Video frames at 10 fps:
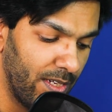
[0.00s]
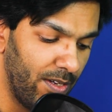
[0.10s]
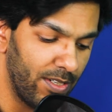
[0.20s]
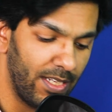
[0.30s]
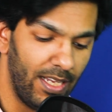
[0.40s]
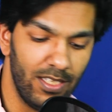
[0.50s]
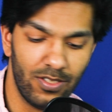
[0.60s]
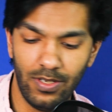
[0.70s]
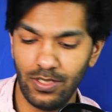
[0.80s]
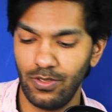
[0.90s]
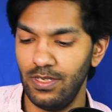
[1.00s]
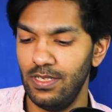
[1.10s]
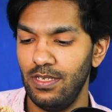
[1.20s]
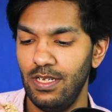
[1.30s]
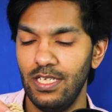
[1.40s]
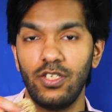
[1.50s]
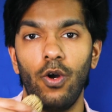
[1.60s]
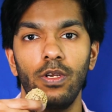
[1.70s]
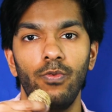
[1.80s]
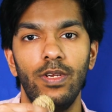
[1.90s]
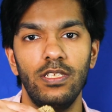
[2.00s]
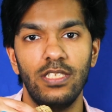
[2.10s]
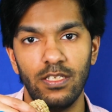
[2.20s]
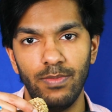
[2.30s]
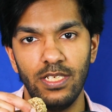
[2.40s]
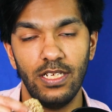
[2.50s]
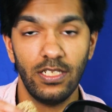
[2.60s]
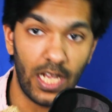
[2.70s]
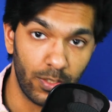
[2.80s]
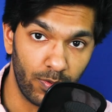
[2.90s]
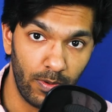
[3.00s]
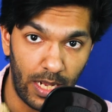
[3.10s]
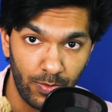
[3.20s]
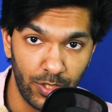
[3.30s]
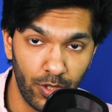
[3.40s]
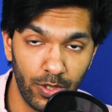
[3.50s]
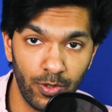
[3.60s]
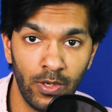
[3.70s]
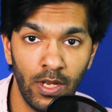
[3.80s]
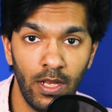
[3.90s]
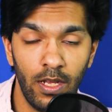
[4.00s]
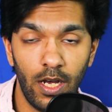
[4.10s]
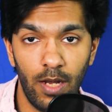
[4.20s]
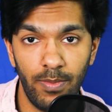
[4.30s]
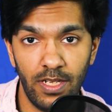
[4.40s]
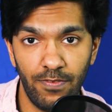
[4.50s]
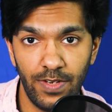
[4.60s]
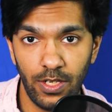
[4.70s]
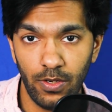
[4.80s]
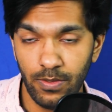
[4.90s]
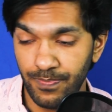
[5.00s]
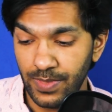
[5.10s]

Okay, so it's coated with the sesame seeds as we showed you in the video.